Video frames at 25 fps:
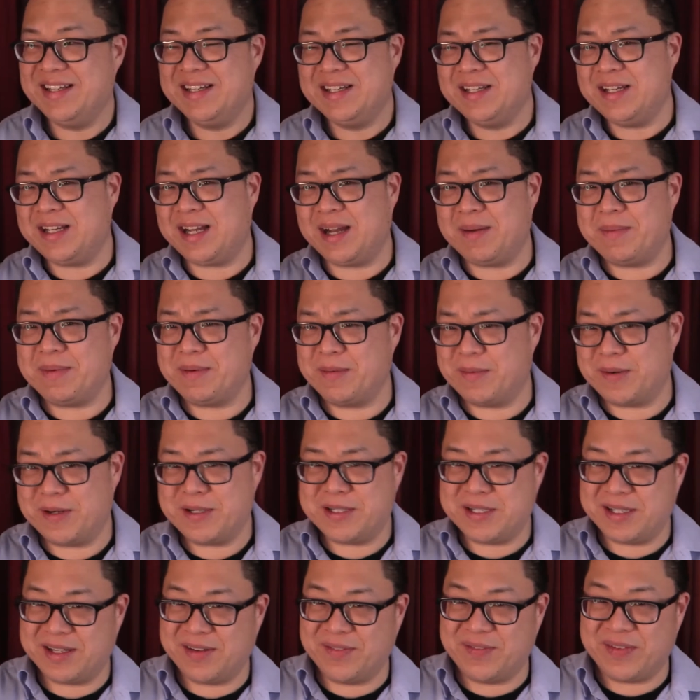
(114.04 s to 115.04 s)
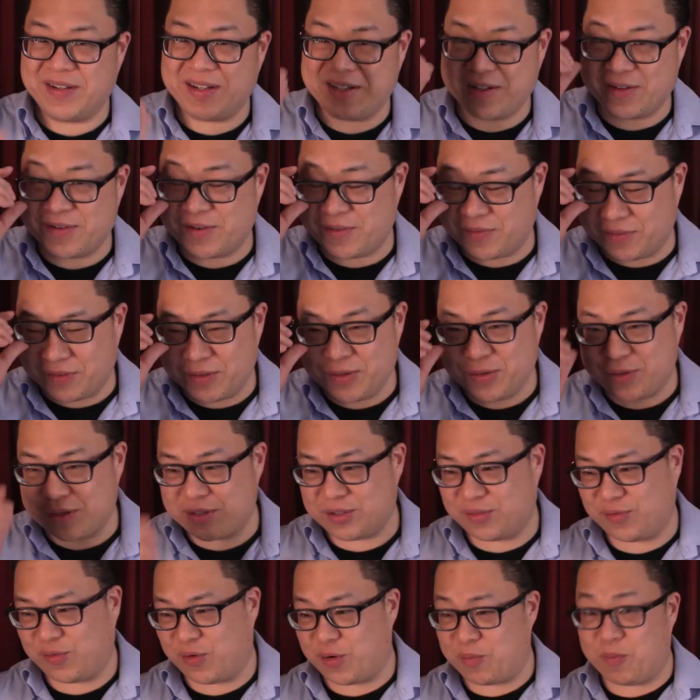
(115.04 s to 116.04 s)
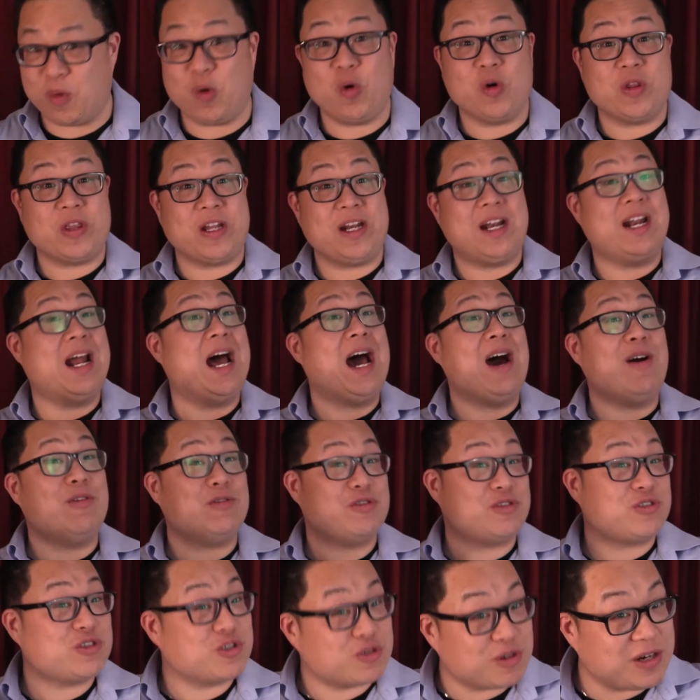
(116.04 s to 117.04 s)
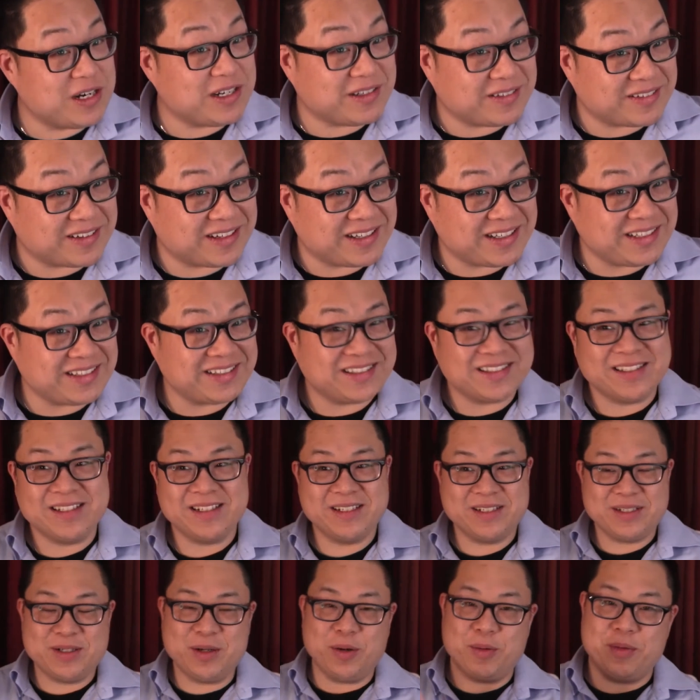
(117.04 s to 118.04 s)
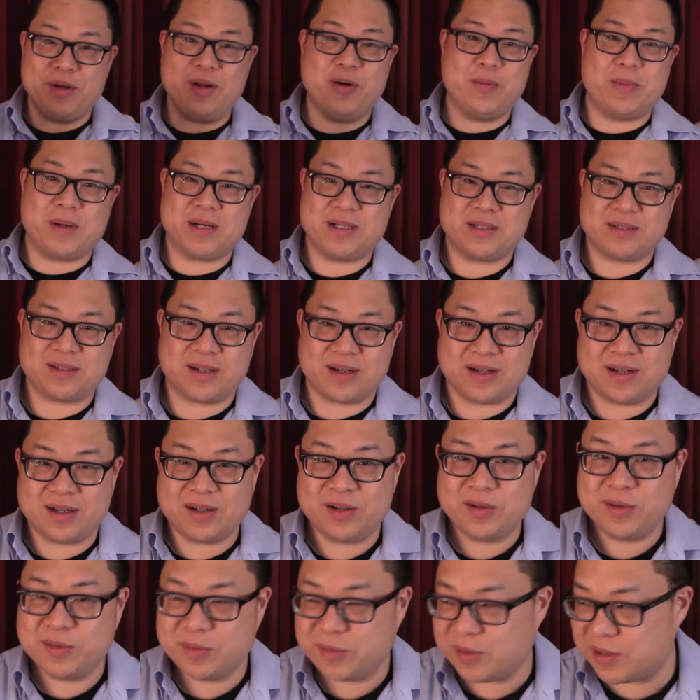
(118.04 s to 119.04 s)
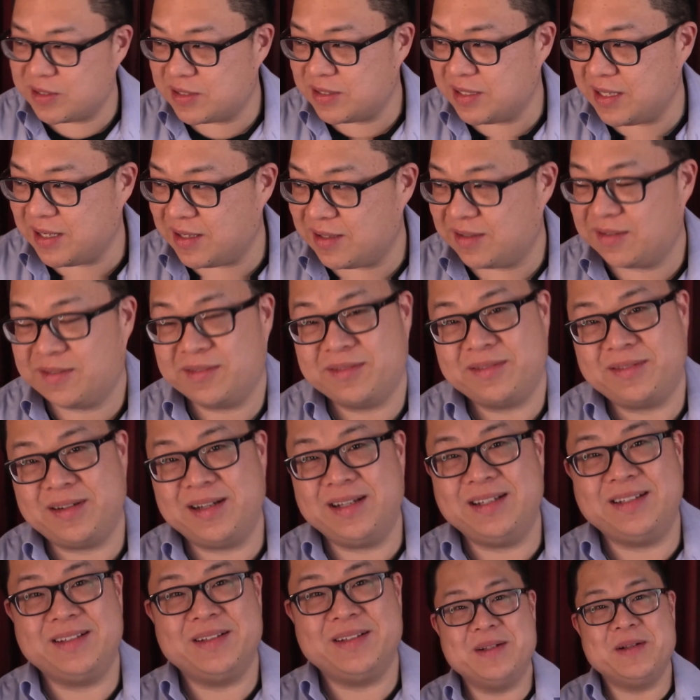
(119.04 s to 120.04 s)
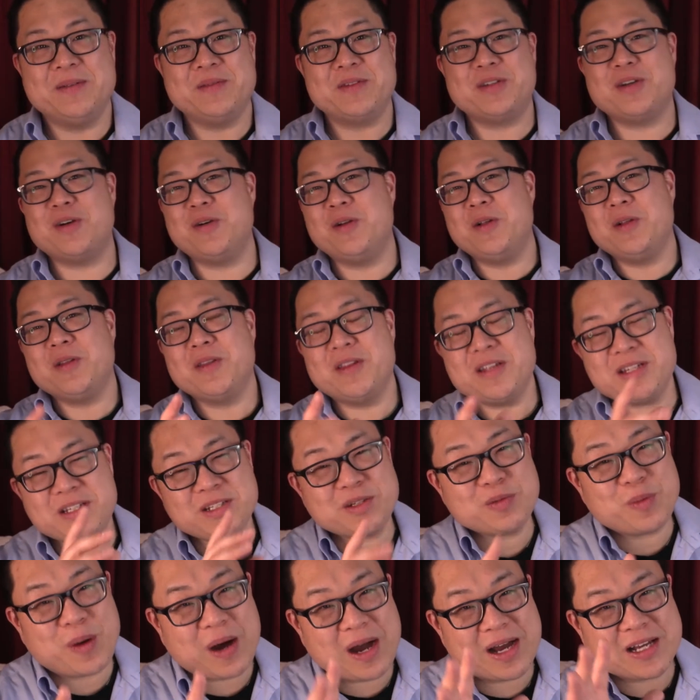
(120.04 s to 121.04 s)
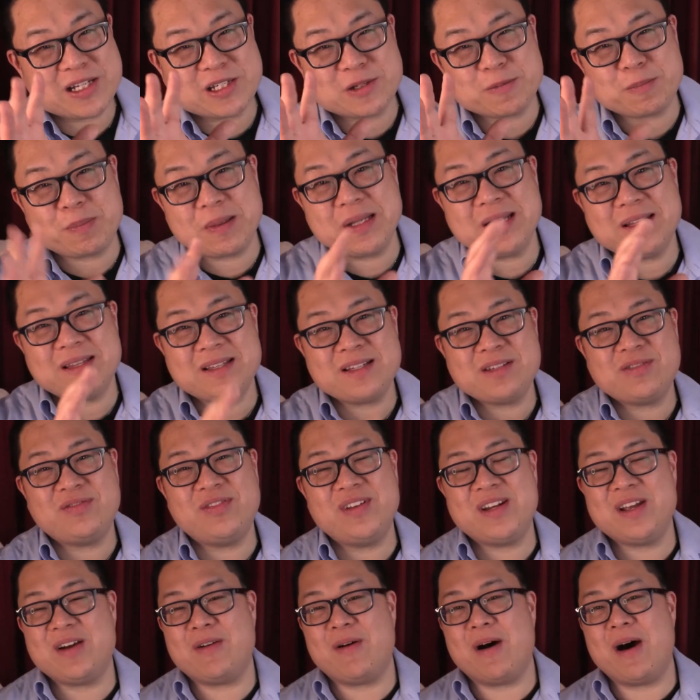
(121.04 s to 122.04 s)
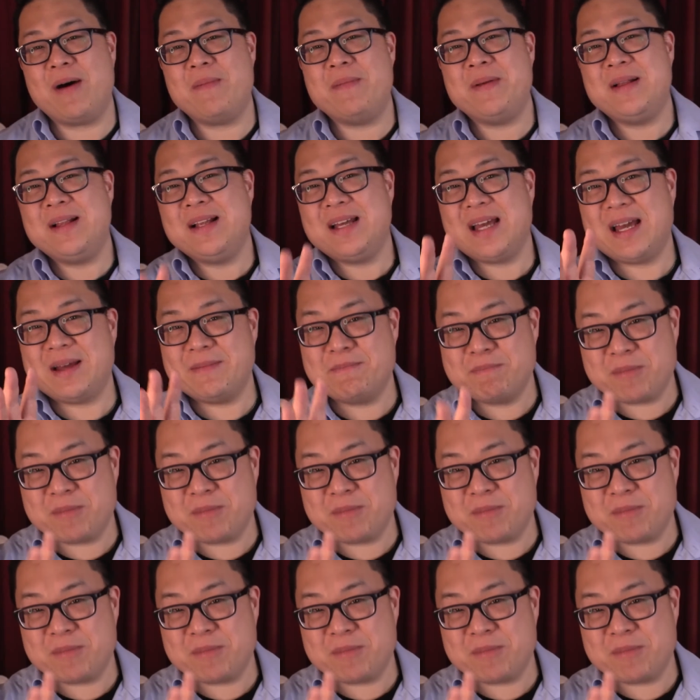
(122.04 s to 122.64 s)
You can't be watching a video of Lukas for more than an hour straight, right? No, nobody's gonna watch that, right? So this is why I split this video up in